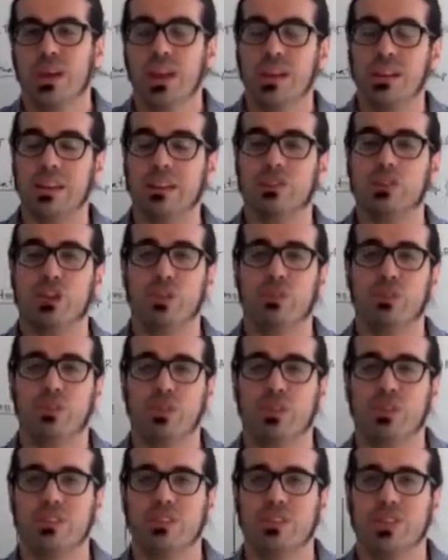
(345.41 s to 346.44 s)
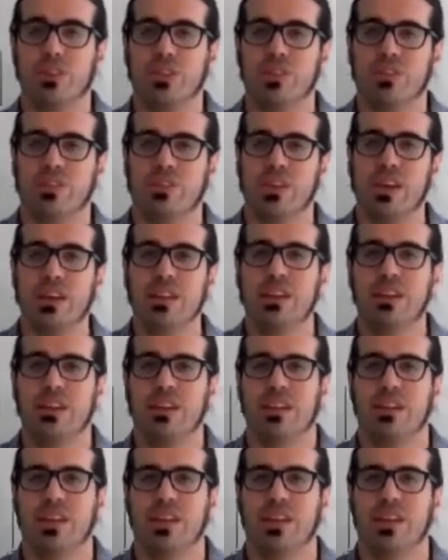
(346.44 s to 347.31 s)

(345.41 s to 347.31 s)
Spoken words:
And that's all for this IoT Friday.